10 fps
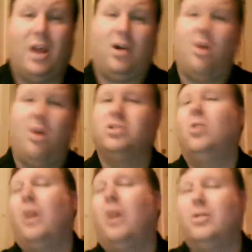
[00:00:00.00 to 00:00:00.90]
and
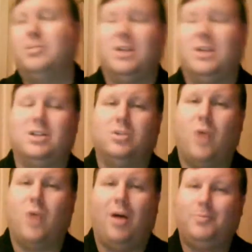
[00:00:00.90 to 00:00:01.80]
also Irish Mist as
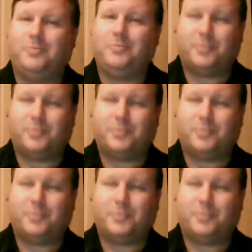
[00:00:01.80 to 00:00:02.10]
well.